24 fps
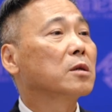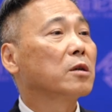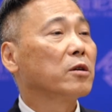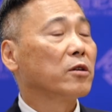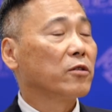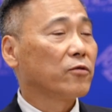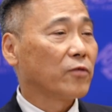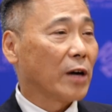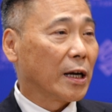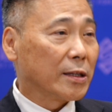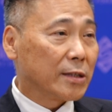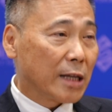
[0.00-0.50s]

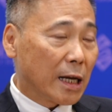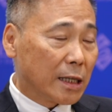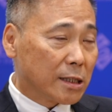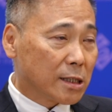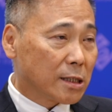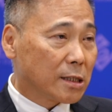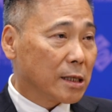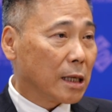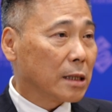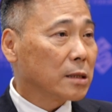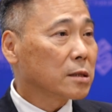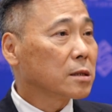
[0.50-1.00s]
finance
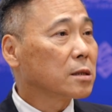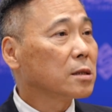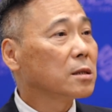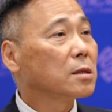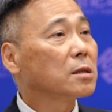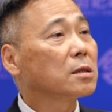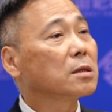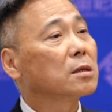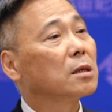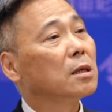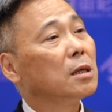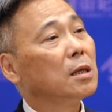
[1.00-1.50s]

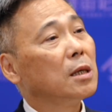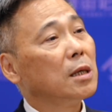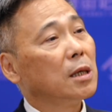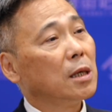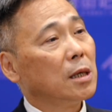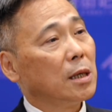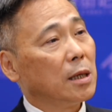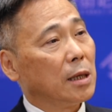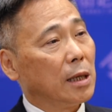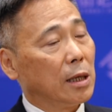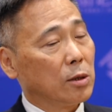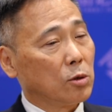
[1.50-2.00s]
centers,
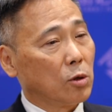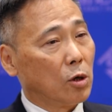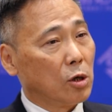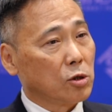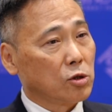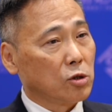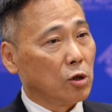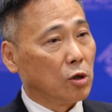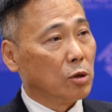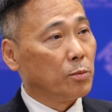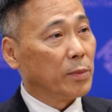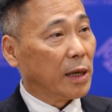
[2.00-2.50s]
and
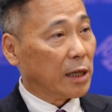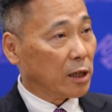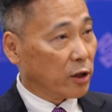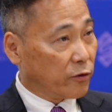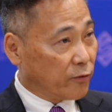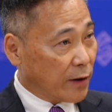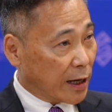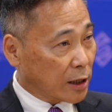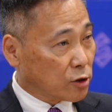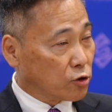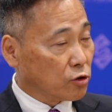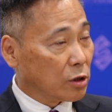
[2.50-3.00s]
also
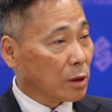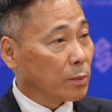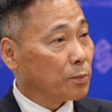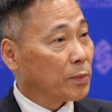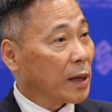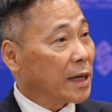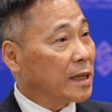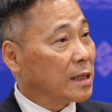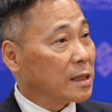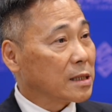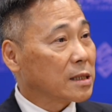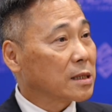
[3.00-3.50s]
manufacturing
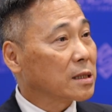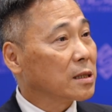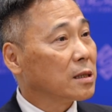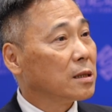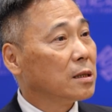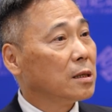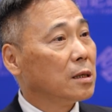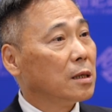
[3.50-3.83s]
base.